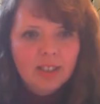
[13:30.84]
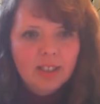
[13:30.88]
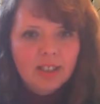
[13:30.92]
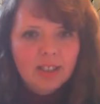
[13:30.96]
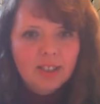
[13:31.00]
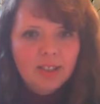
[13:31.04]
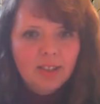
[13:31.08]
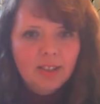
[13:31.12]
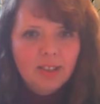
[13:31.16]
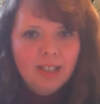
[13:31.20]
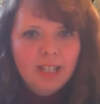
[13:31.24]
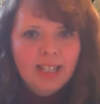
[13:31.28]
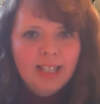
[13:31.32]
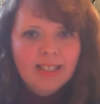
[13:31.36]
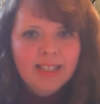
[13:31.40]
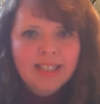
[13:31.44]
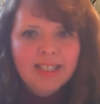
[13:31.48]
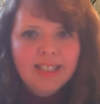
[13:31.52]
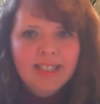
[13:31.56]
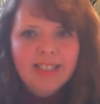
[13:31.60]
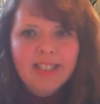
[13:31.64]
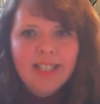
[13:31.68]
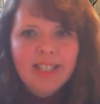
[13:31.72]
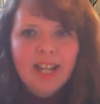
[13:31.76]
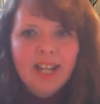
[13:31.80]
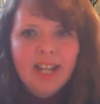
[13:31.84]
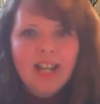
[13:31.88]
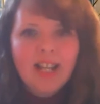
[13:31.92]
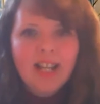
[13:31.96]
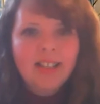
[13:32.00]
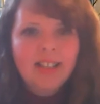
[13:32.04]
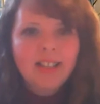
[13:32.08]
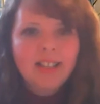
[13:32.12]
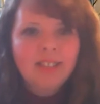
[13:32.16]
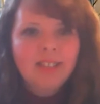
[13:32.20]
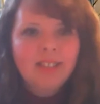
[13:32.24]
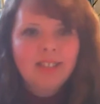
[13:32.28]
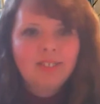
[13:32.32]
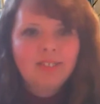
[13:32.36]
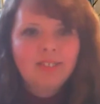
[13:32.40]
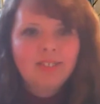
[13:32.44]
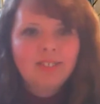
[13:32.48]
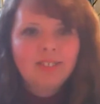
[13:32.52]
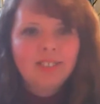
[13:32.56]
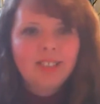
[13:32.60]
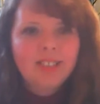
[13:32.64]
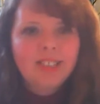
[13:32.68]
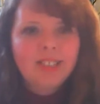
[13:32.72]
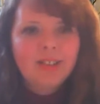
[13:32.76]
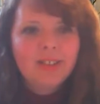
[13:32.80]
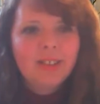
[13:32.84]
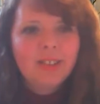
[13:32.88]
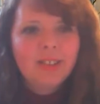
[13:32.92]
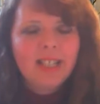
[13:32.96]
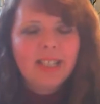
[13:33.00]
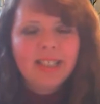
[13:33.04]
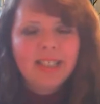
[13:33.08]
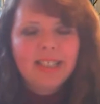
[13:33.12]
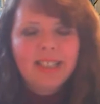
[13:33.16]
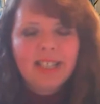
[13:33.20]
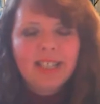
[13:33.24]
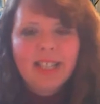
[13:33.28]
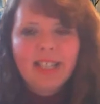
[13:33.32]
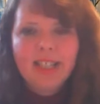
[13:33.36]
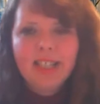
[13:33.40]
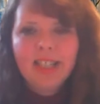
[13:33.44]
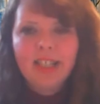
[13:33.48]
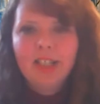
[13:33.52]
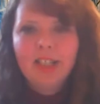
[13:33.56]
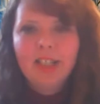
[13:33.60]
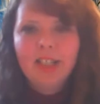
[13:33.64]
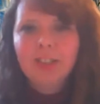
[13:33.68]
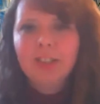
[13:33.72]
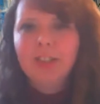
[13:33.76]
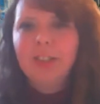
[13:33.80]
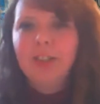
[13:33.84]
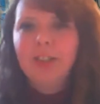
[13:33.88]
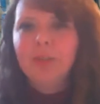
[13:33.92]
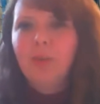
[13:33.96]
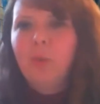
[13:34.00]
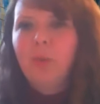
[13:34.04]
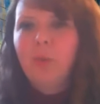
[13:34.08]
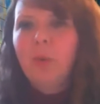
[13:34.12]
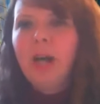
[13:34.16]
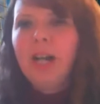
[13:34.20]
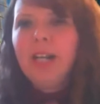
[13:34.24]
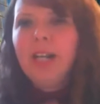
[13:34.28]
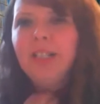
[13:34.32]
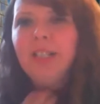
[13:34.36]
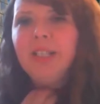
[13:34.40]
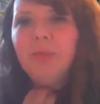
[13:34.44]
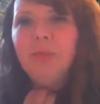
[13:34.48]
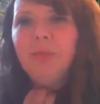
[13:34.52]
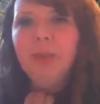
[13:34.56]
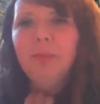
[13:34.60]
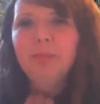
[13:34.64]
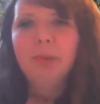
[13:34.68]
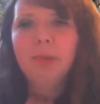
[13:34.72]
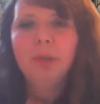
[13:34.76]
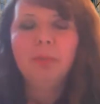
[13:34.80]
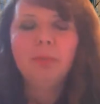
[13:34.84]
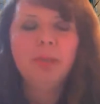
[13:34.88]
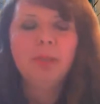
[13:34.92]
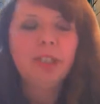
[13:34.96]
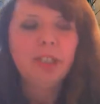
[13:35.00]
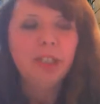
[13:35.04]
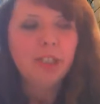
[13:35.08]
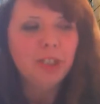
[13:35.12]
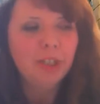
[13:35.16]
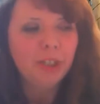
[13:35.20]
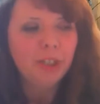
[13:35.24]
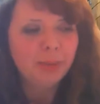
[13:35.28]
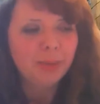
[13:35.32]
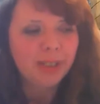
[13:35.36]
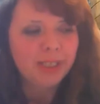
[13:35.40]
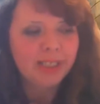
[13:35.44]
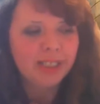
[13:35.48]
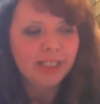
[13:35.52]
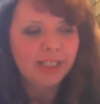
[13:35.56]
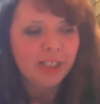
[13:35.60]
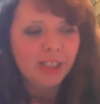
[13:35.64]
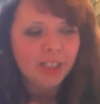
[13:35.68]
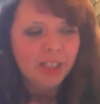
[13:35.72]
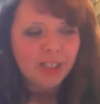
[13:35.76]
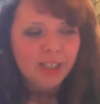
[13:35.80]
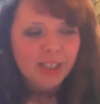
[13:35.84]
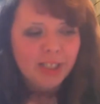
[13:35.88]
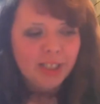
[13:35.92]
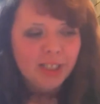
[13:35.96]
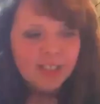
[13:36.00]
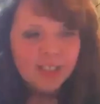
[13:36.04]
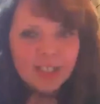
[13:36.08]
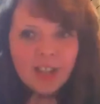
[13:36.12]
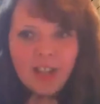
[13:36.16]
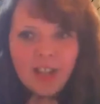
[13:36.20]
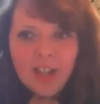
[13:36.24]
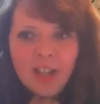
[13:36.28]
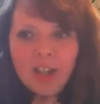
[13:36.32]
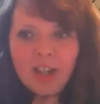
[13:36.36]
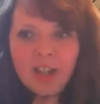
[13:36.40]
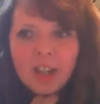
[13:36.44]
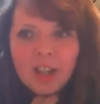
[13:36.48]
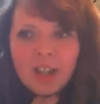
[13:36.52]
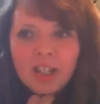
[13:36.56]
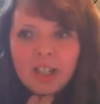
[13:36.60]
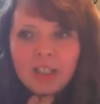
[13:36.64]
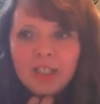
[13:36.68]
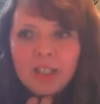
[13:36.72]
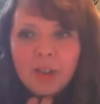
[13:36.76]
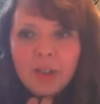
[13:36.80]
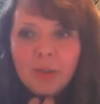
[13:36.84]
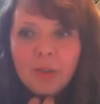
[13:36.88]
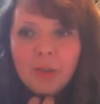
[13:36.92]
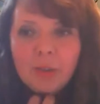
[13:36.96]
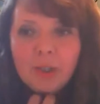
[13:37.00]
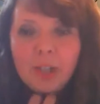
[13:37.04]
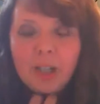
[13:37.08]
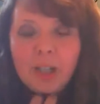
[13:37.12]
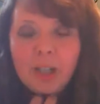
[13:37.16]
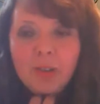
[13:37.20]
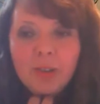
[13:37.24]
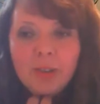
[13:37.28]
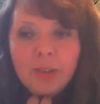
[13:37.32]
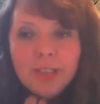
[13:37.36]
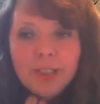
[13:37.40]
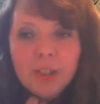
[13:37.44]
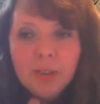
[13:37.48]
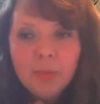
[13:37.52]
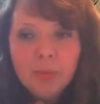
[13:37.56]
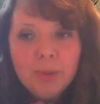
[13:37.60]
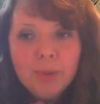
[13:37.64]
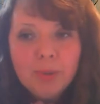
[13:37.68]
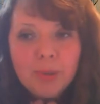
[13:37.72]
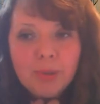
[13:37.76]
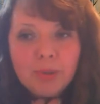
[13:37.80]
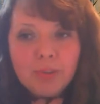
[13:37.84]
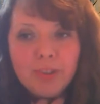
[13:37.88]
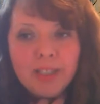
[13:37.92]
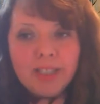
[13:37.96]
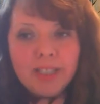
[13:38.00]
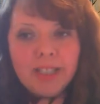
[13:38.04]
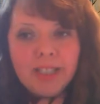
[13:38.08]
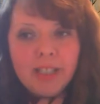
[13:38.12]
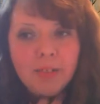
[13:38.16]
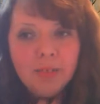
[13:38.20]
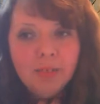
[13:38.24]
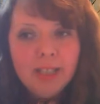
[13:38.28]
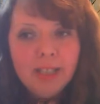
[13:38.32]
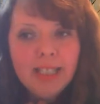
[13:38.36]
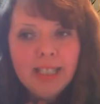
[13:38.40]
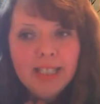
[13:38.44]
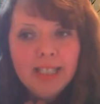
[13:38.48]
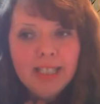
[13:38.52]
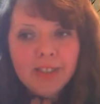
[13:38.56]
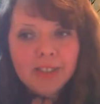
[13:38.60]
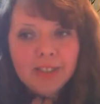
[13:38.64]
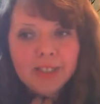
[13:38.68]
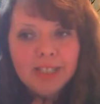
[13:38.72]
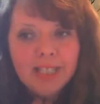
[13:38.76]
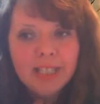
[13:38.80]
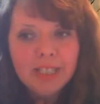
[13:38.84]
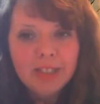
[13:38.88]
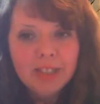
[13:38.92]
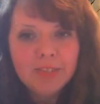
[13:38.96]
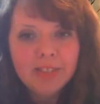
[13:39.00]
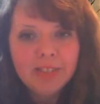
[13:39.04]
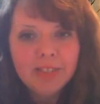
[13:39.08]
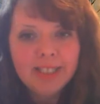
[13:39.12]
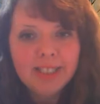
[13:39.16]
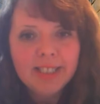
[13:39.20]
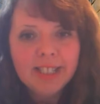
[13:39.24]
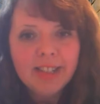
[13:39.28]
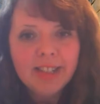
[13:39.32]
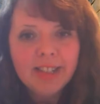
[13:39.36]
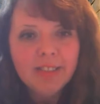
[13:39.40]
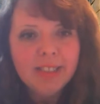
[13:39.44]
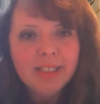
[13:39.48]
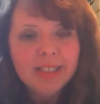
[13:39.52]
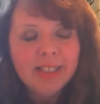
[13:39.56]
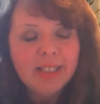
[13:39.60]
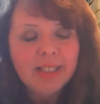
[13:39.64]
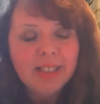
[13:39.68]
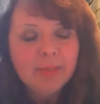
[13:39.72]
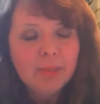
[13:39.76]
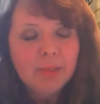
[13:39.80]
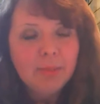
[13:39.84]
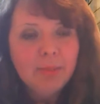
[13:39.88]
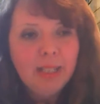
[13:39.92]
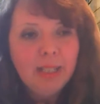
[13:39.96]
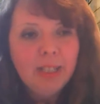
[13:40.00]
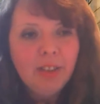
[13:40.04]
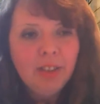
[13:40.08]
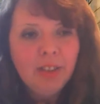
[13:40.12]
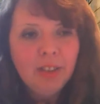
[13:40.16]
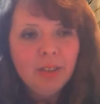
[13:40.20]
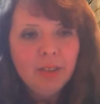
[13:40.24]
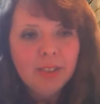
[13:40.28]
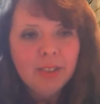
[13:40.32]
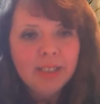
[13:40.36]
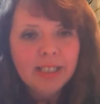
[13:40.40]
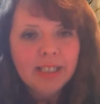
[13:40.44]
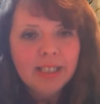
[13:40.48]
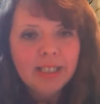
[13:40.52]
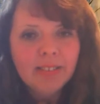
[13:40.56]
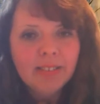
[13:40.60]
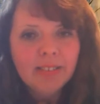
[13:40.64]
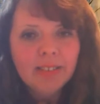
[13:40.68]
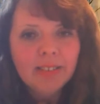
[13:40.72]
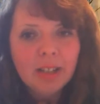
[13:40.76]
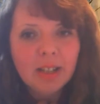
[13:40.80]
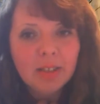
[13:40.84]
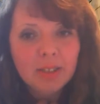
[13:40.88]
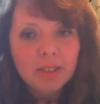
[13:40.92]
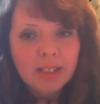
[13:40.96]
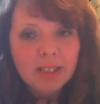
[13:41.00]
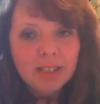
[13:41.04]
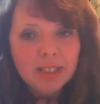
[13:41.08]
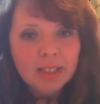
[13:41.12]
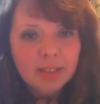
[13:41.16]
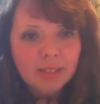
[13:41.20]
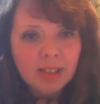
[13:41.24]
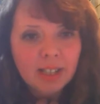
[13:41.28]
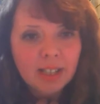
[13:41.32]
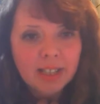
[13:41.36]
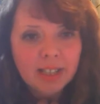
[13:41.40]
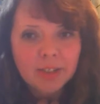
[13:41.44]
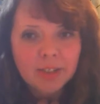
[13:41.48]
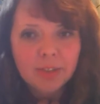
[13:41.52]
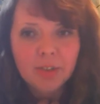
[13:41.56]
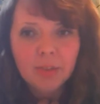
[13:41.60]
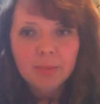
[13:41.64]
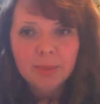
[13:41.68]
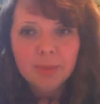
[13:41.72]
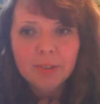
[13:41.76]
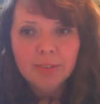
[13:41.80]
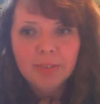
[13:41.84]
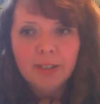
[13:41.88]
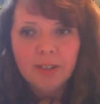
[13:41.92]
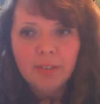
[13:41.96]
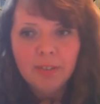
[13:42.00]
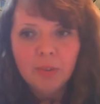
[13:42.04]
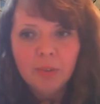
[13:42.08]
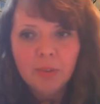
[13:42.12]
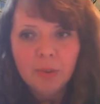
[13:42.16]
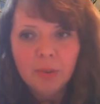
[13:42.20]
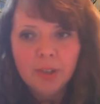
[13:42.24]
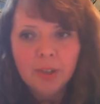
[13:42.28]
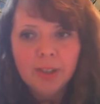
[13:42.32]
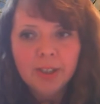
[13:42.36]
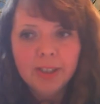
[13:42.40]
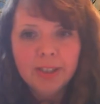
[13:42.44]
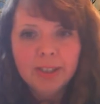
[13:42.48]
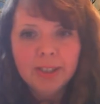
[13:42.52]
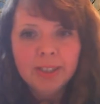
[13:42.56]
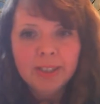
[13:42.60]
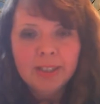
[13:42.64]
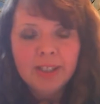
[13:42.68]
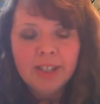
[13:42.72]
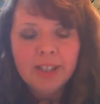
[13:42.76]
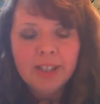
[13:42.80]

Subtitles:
So let's start. So let's take a look. Why do we publish new editions? So Close-Up was already a really successful series and it was being used in thousands of classrooms around the world.